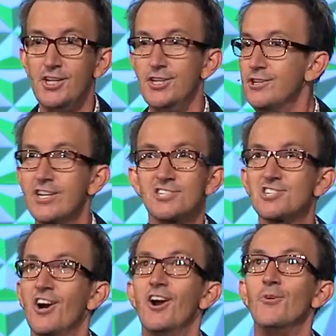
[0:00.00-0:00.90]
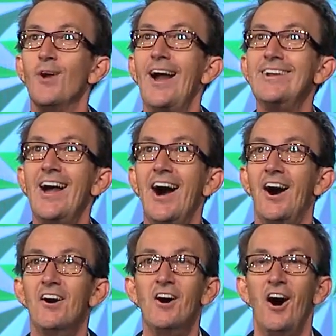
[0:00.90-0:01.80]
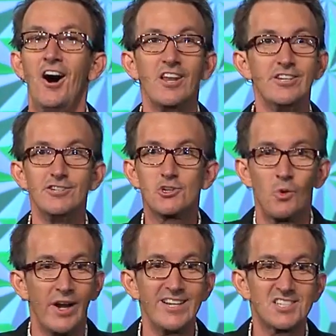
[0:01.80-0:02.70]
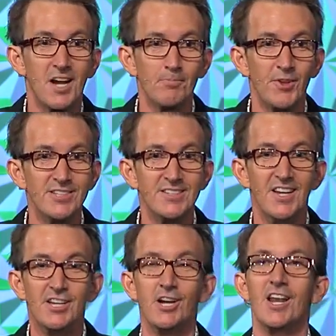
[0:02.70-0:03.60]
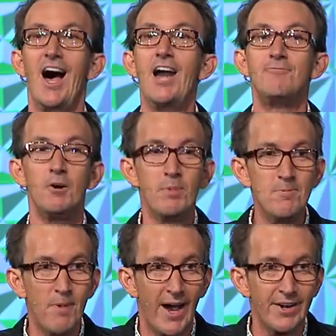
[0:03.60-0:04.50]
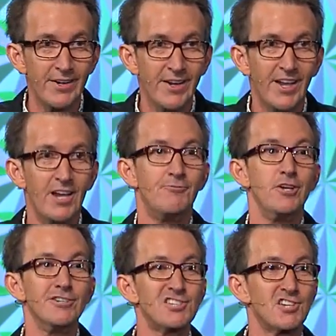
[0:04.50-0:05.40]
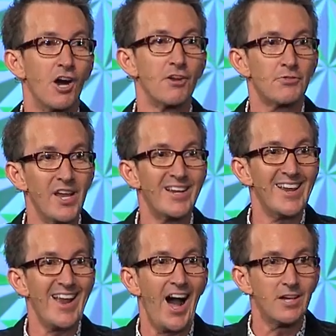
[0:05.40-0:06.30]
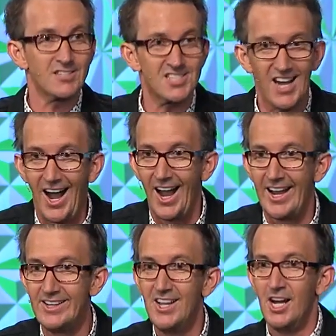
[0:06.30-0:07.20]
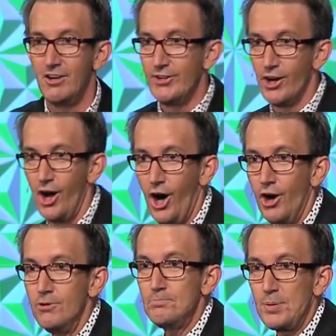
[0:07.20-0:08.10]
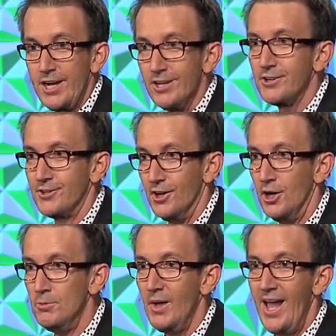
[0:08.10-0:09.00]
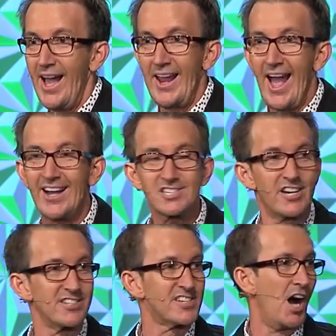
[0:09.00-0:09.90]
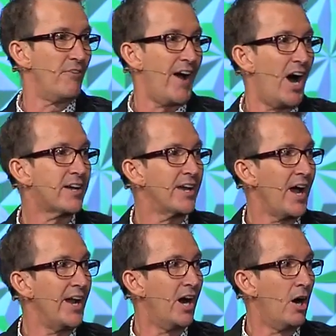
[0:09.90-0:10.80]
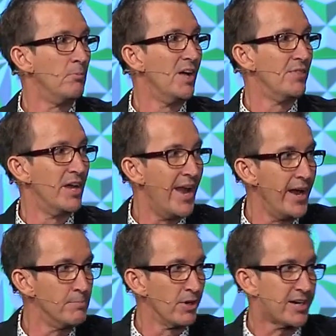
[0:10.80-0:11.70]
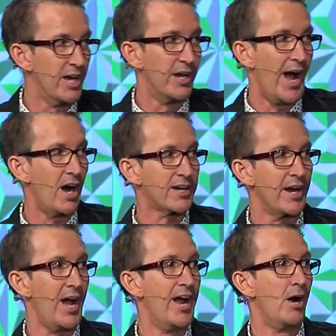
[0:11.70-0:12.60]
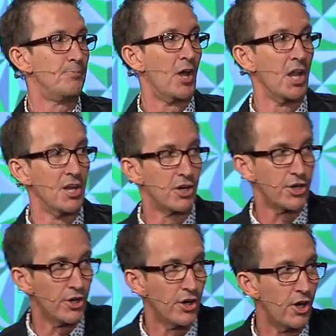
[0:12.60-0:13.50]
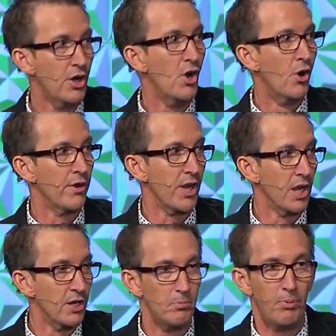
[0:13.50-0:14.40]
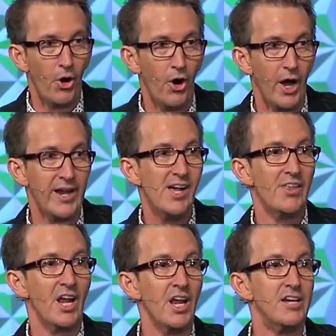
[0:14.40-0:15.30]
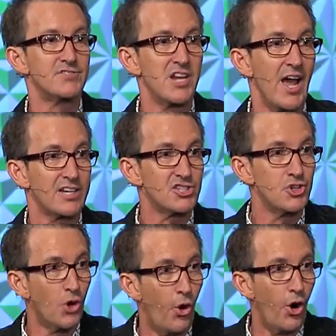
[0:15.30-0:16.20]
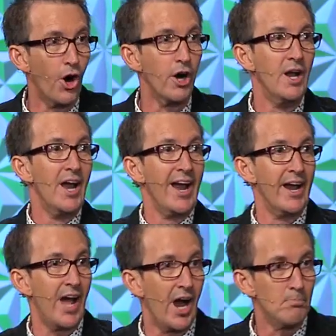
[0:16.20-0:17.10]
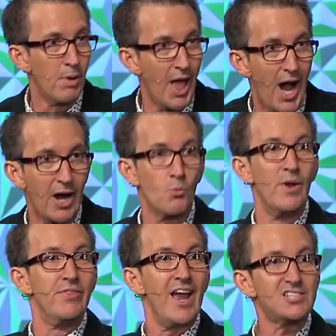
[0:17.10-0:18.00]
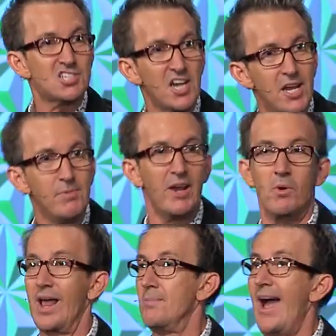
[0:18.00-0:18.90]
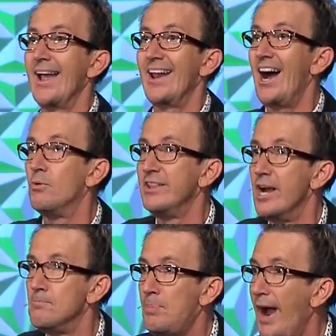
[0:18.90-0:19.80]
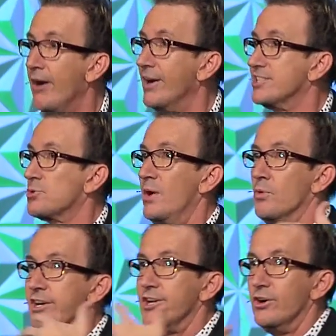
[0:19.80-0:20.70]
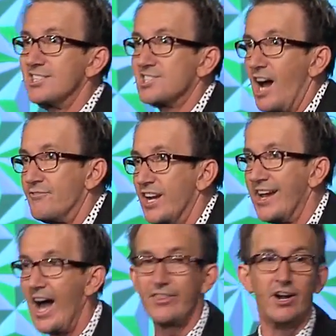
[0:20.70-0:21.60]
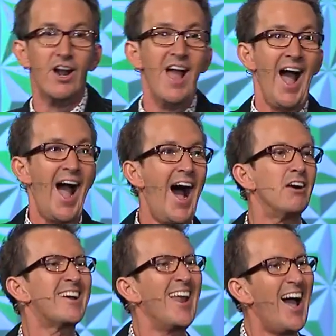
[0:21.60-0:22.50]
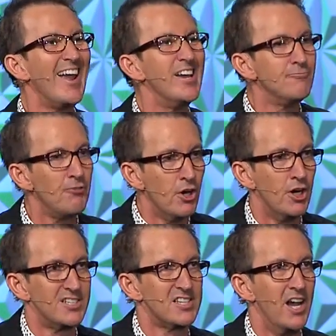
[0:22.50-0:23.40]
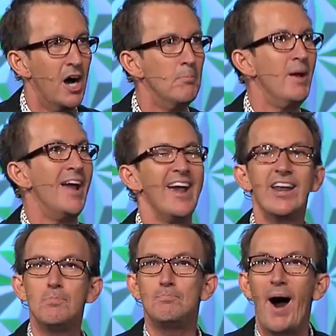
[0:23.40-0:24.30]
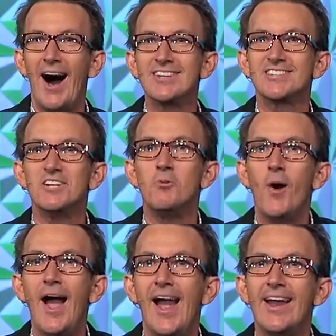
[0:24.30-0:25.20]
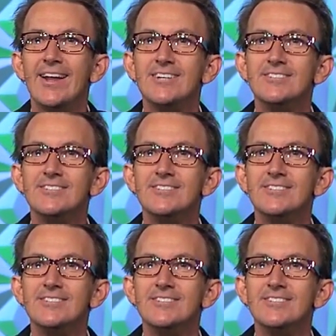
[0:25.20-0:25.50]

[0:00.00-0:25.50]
You can start right now. All of you 20 something, your life will be better if you start thinking outside of your own peer group and ask yourself, how can I help the neighbor kid? How can I help the little girl or the little boy that lives next door in our block? When they see me, when I'm hanging out with their parents, when we're doing stuff together, how can I influence them in a positive way?